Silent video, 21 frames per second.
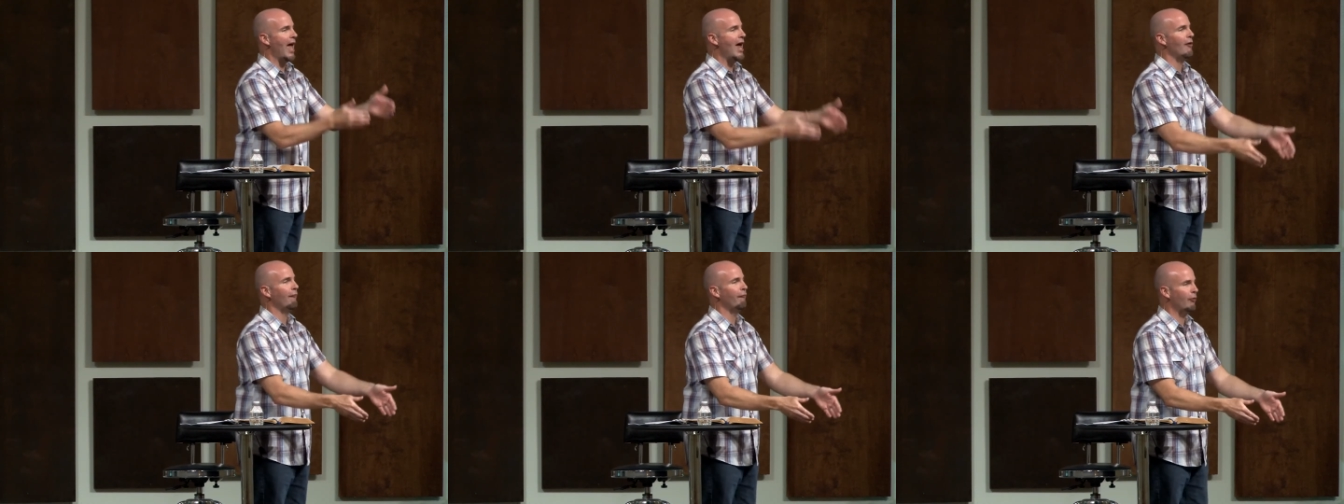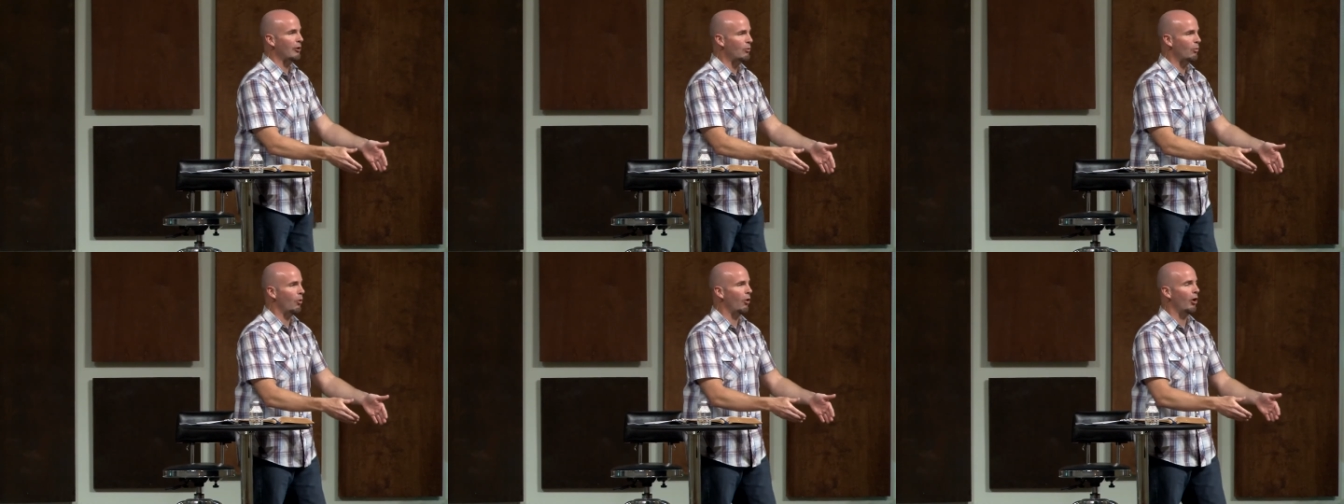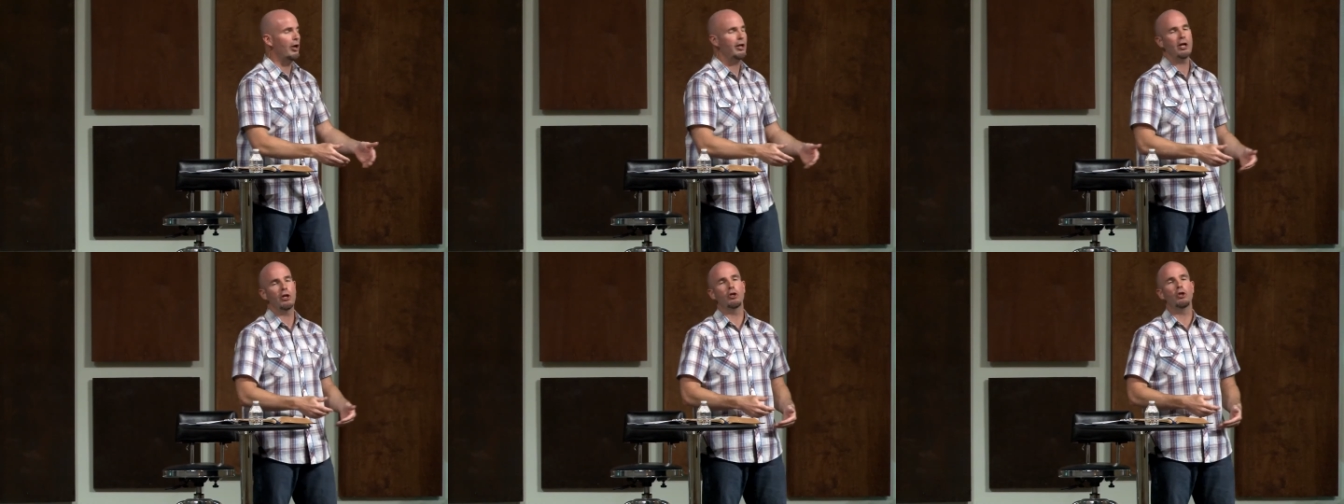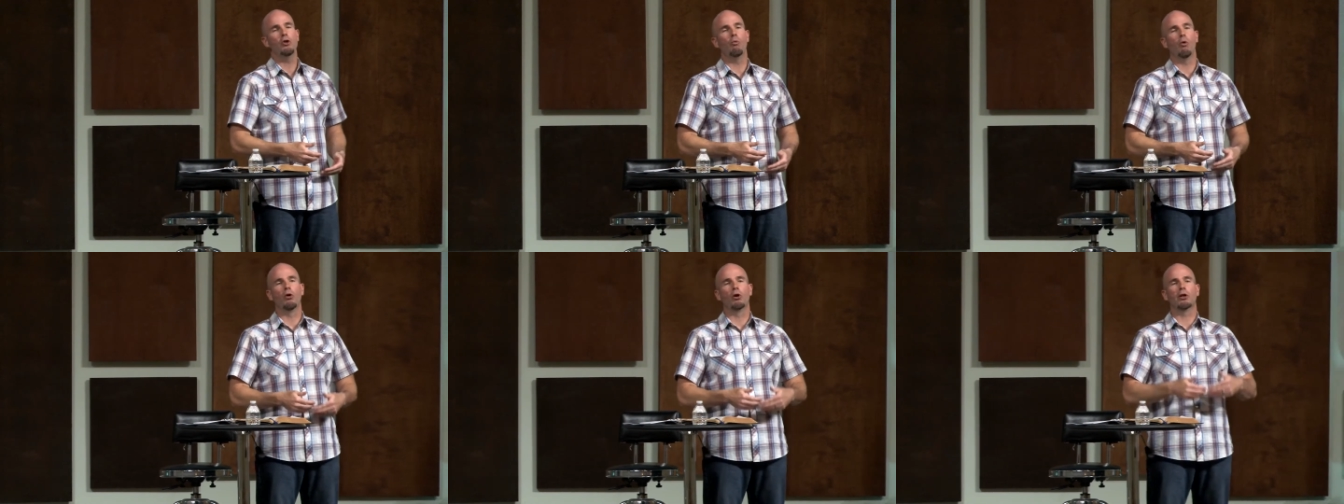everyone and
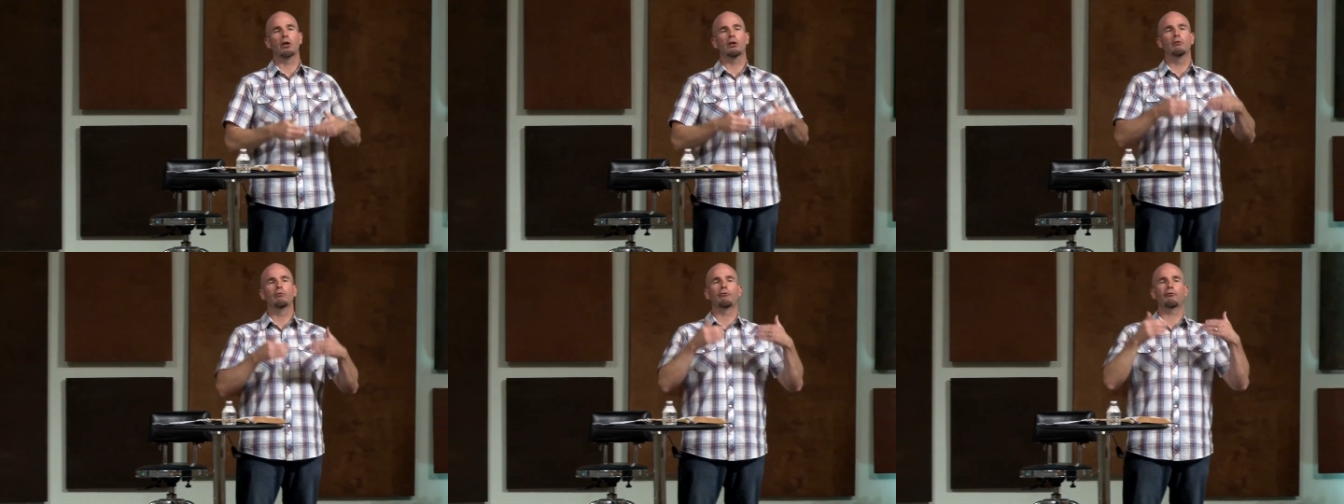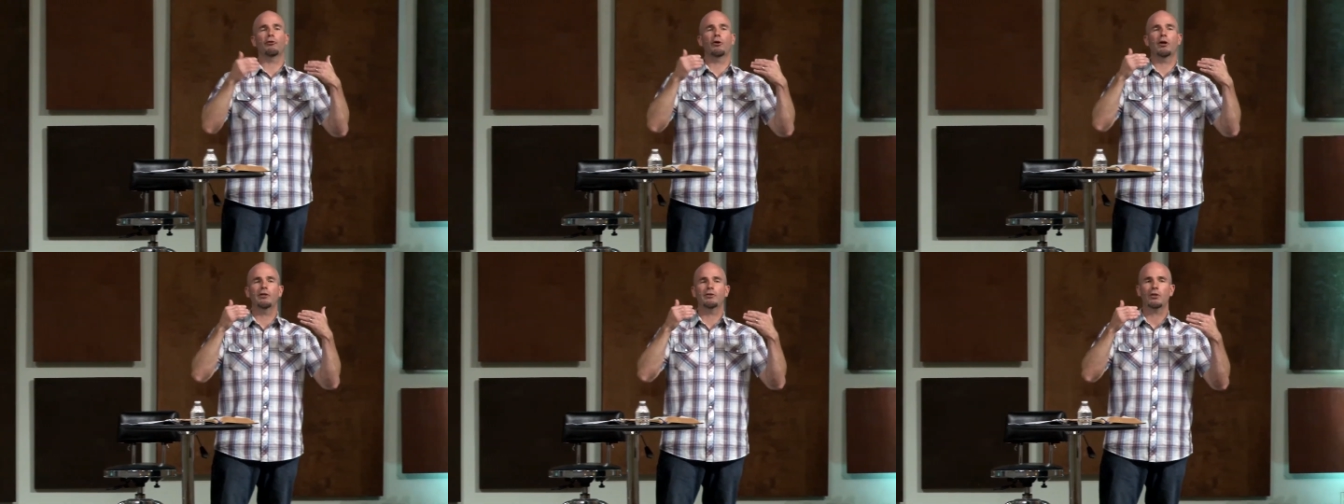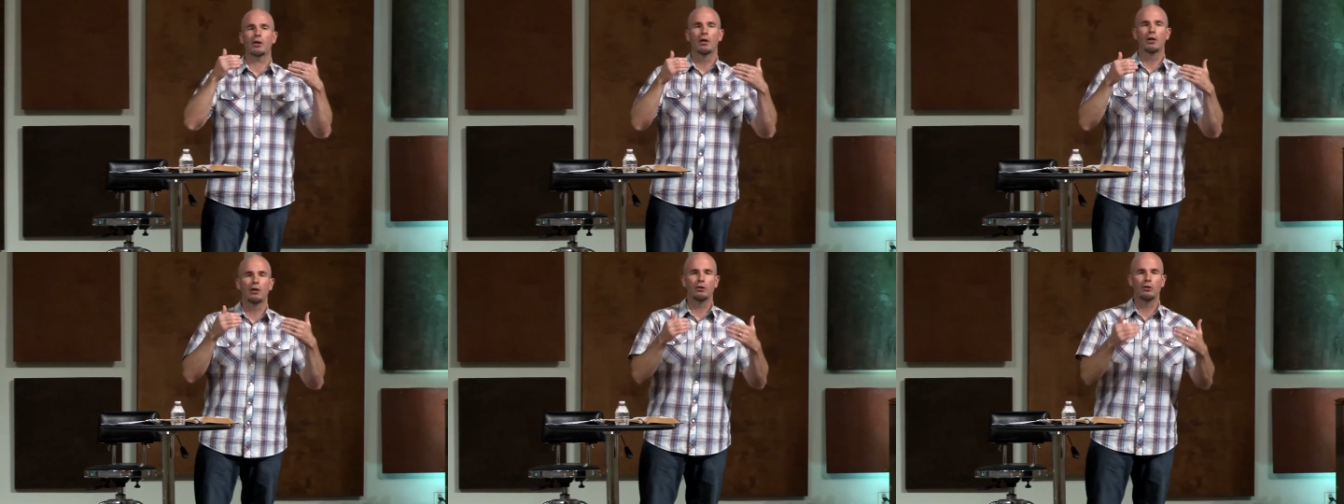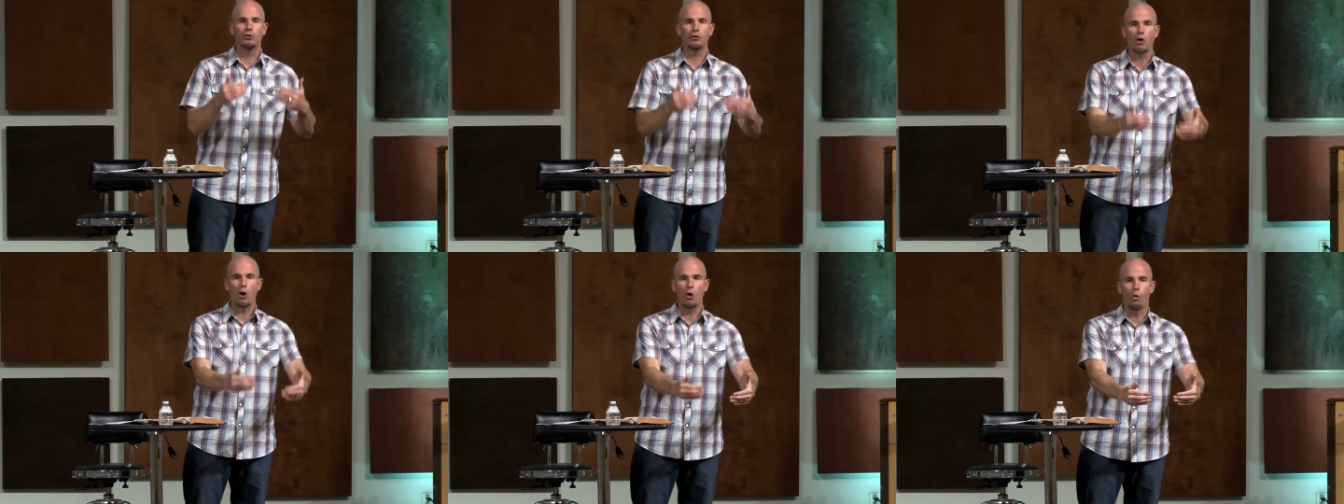you will confront
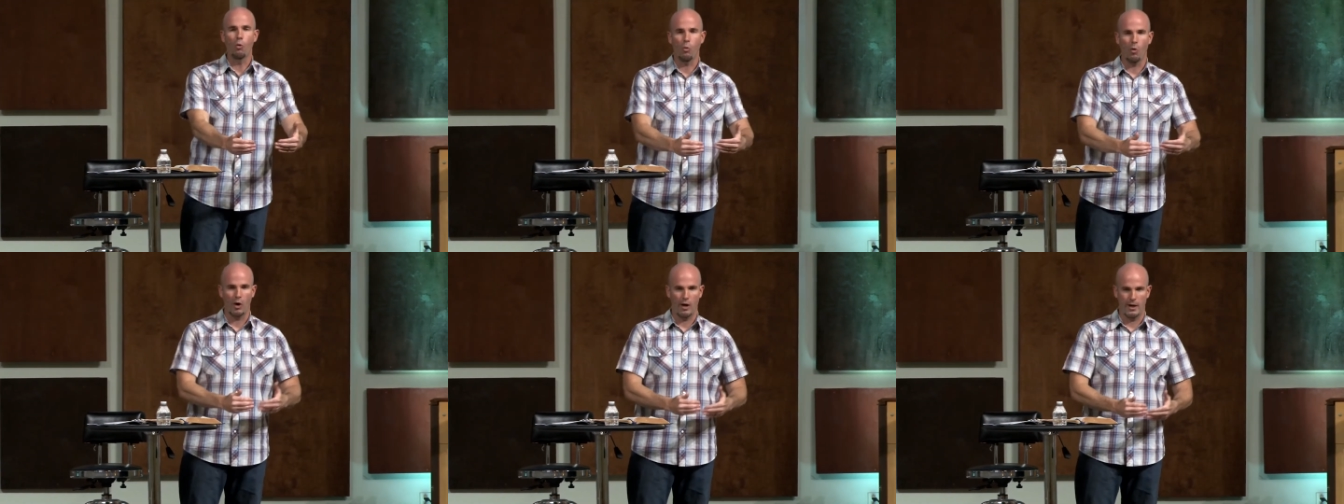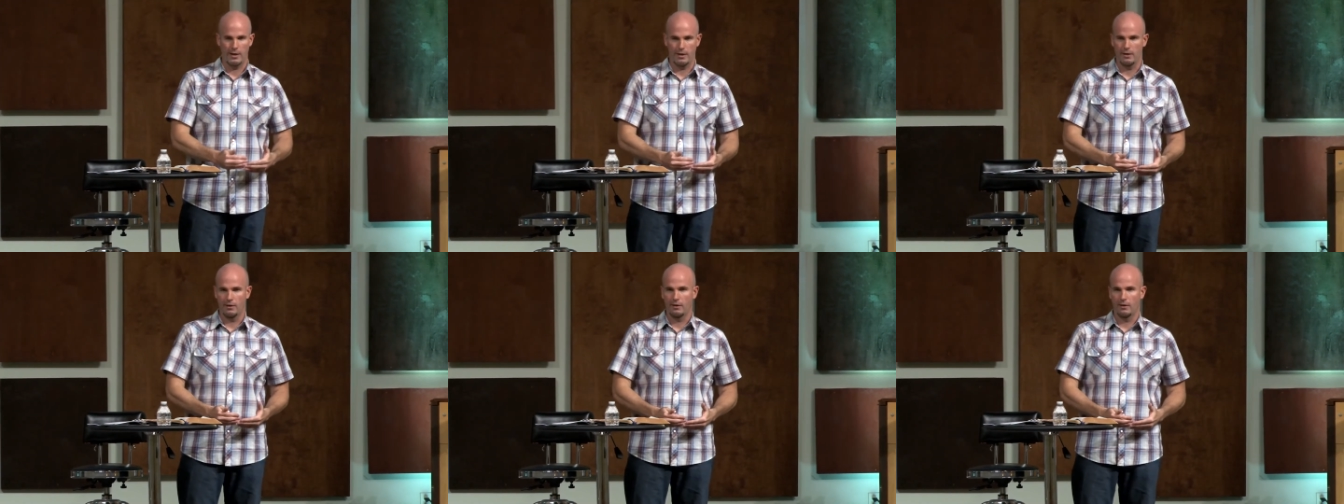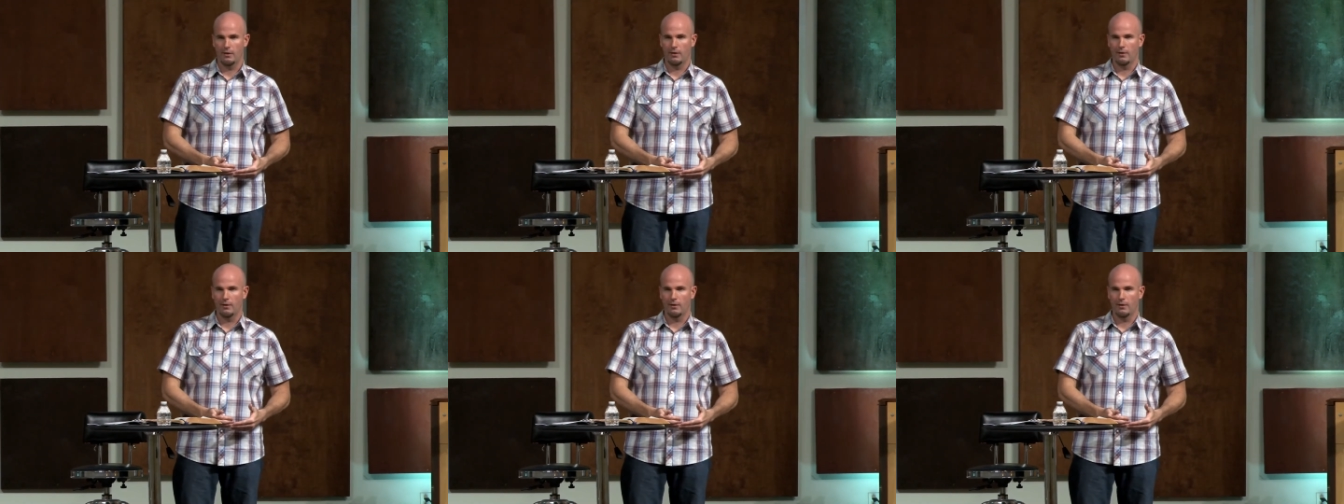no one.